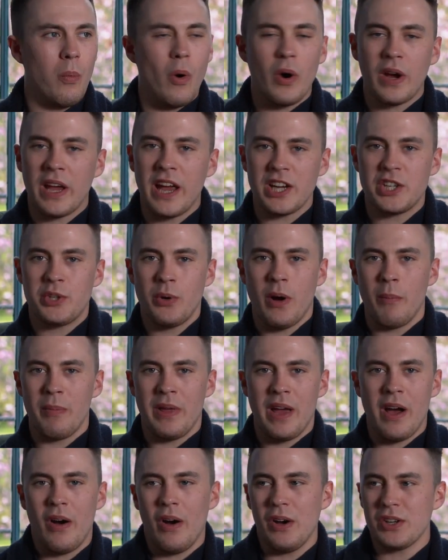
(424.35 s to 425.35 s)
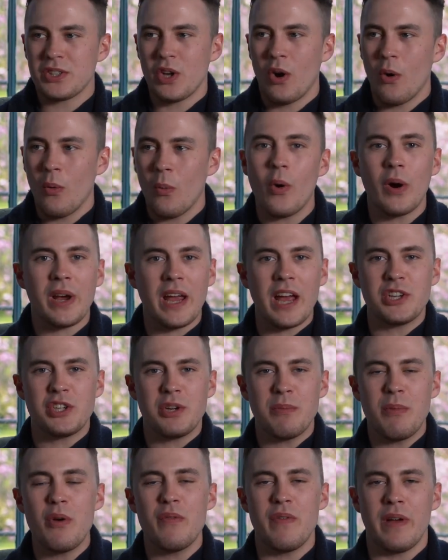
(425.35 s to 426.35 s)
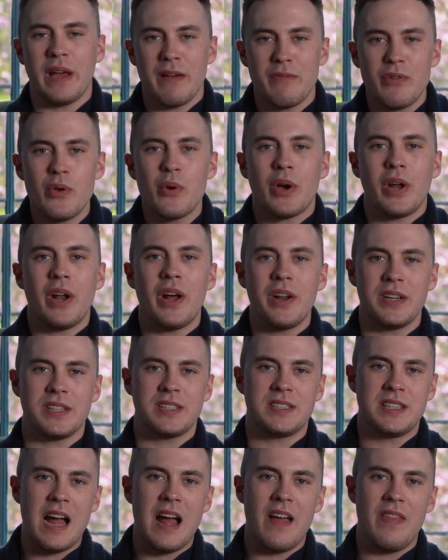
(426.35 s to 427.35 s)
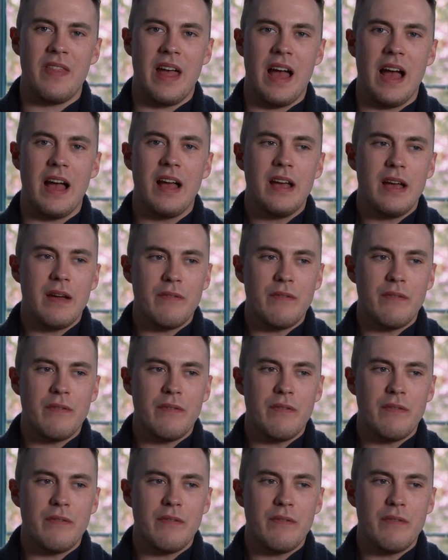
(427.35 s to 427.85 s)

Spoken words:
what kicks you up the arse or what gets you moving, if you can understand that,